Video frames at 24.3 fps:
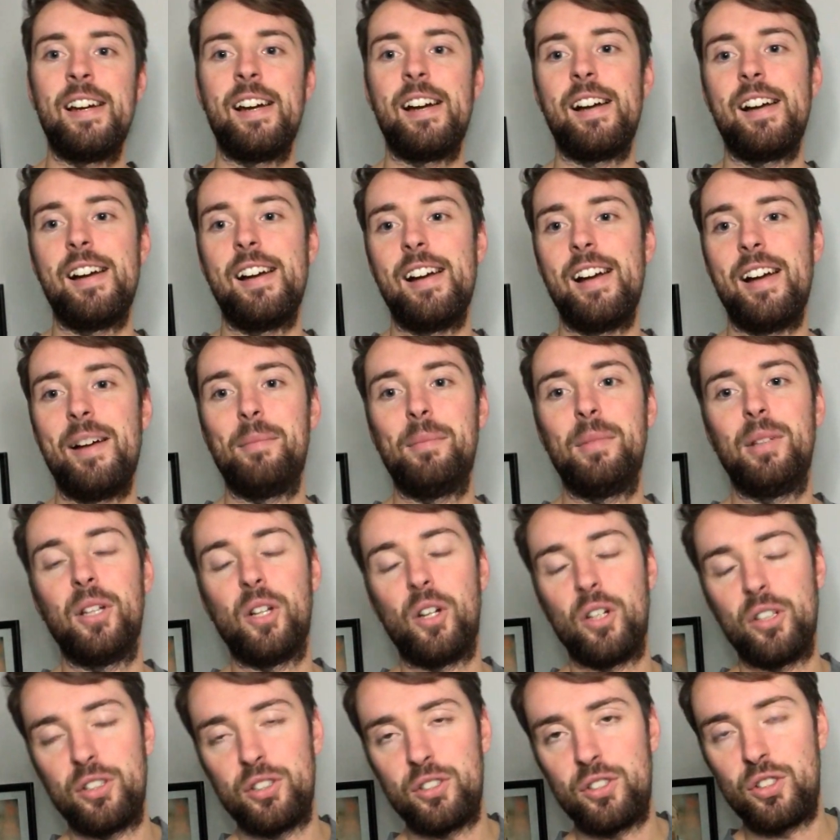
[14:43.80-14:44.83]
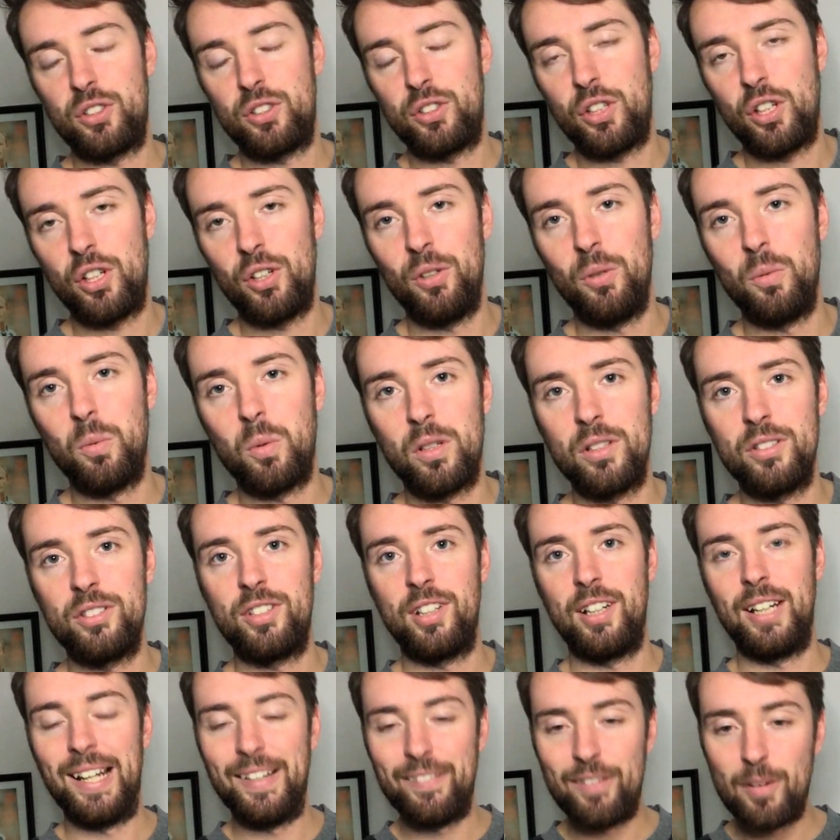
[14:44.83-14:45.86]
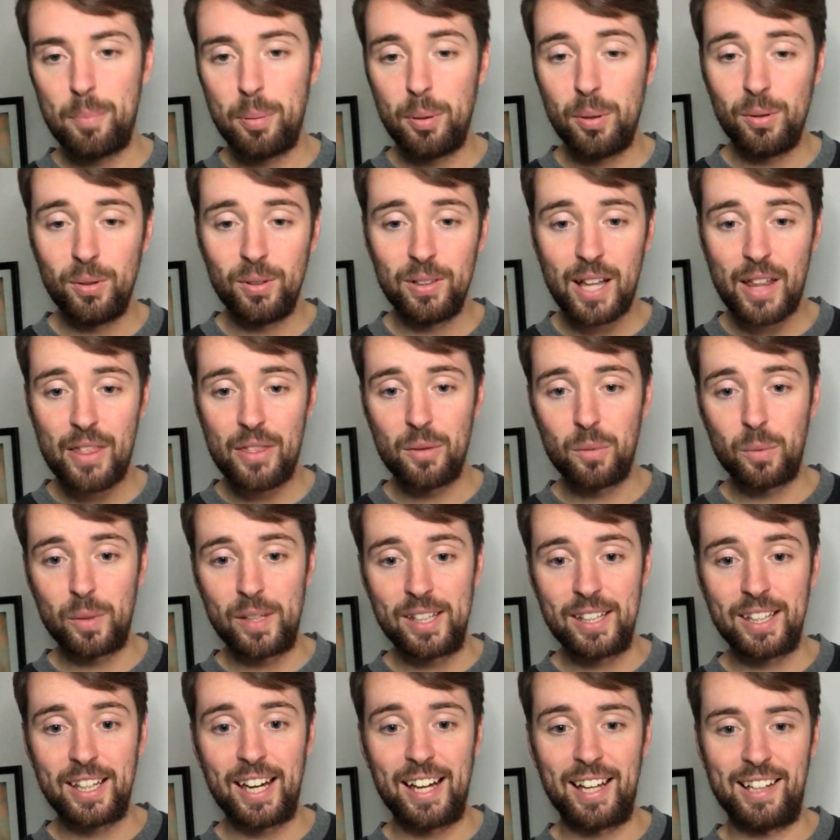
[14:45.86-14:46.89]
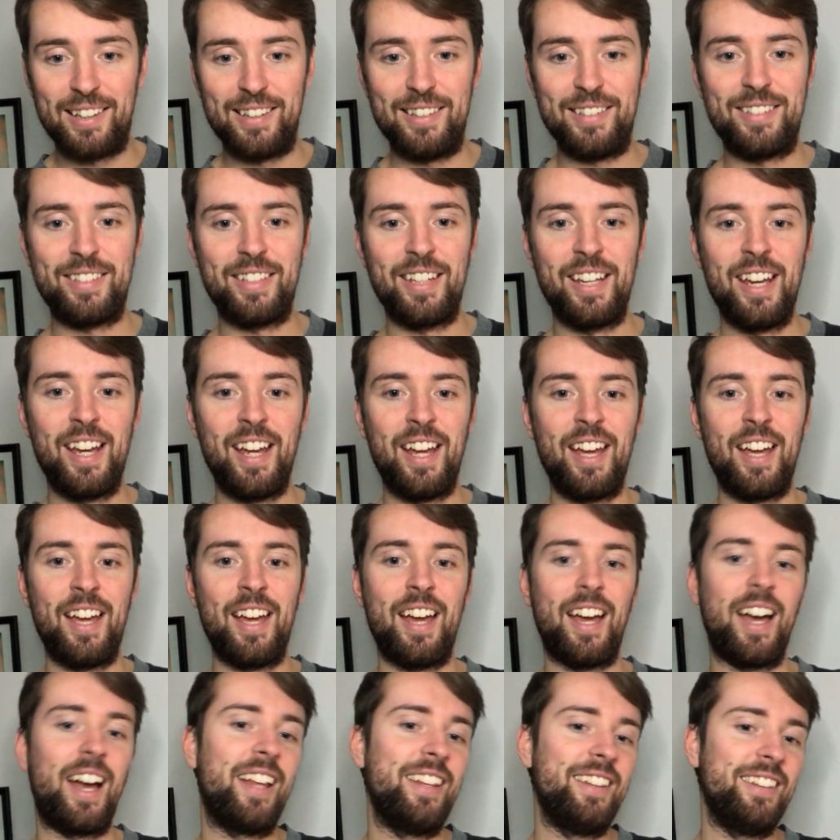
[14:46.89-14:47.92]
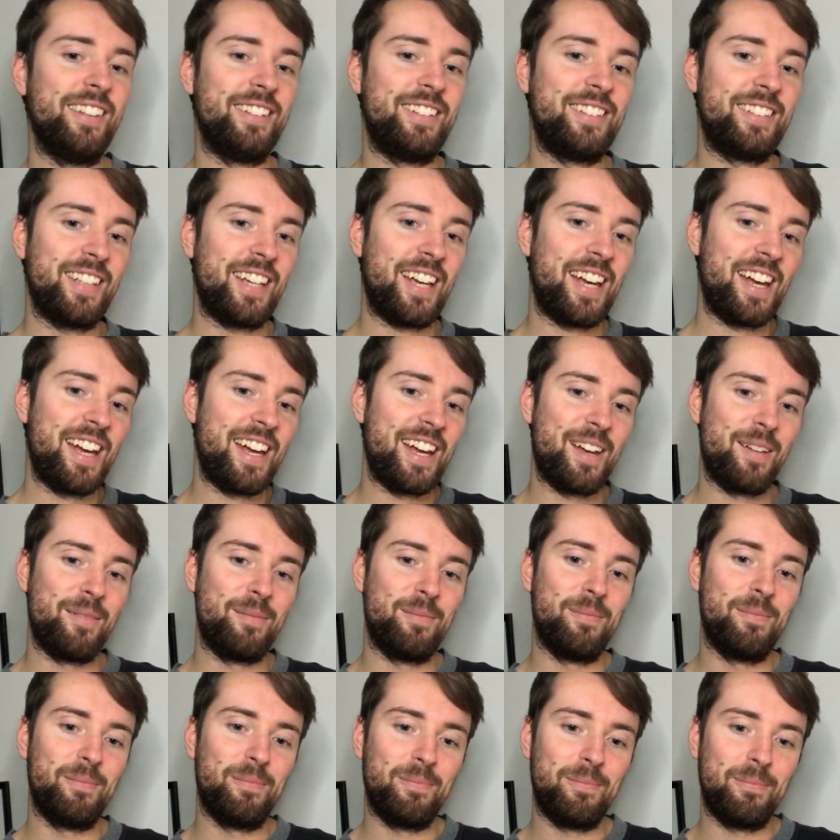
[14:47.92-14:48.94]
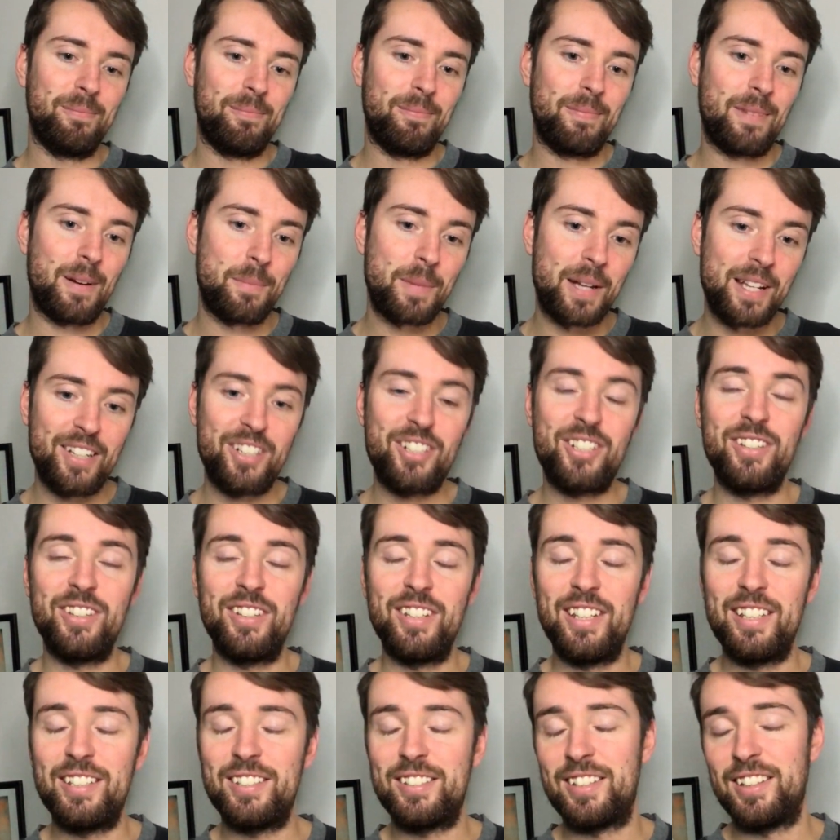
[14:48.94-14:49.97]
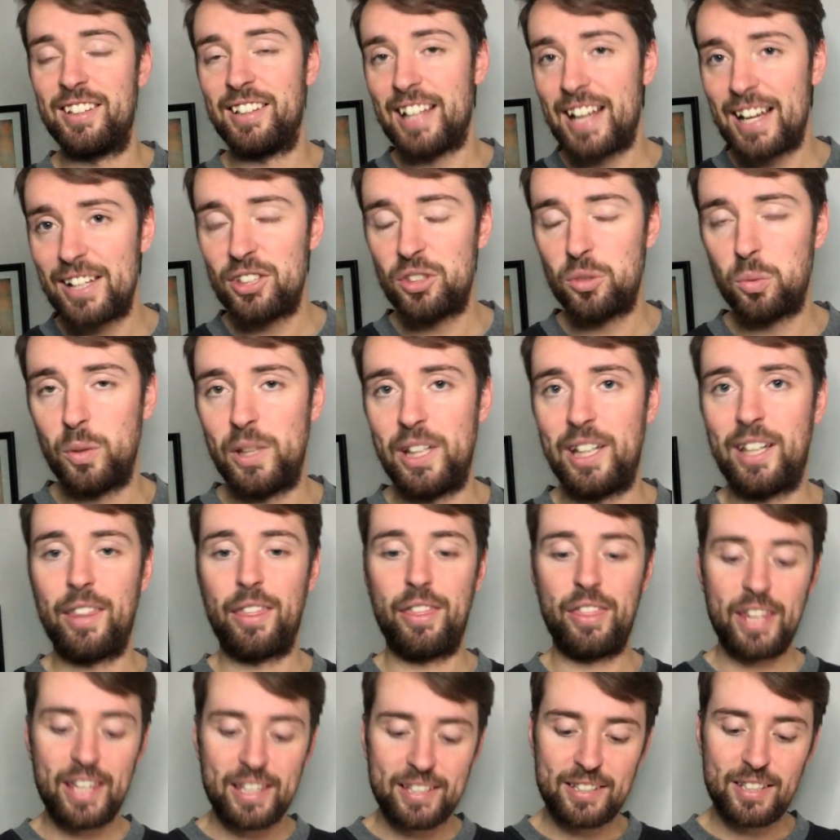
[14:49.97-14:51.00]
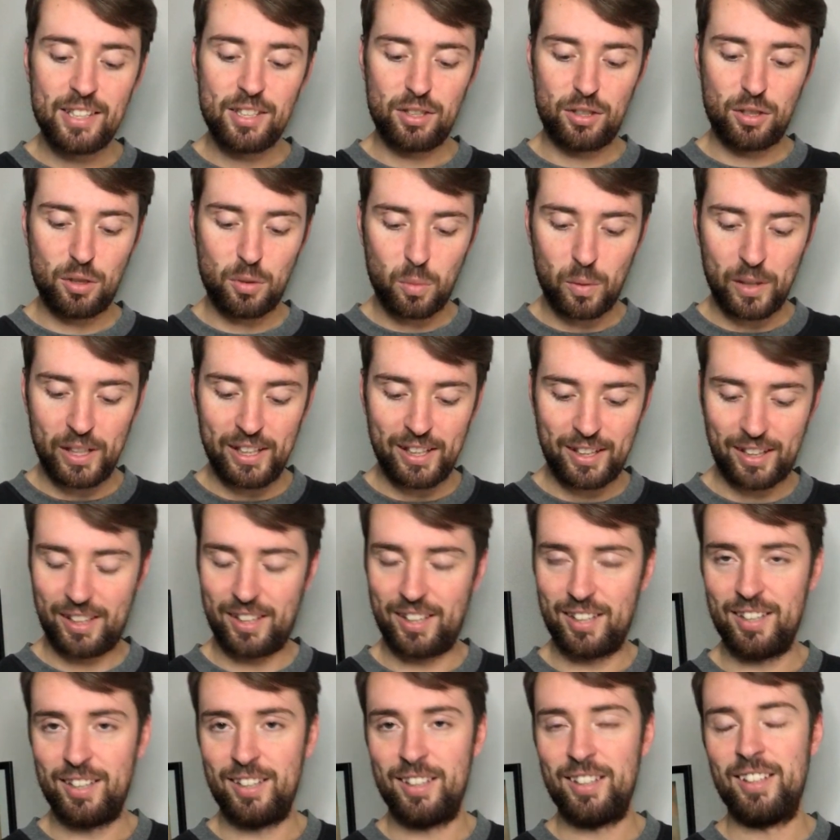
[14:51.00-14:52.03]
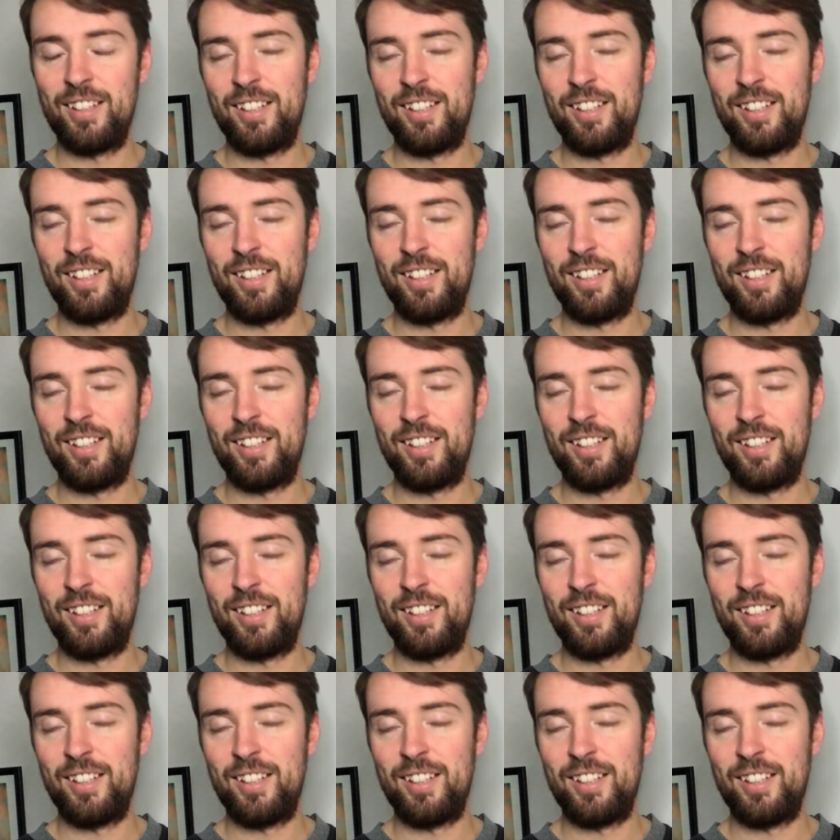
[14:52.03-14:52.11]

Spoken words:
lost 2-1 to Liverpool at the weekend. And I mentioned this last week, this is the week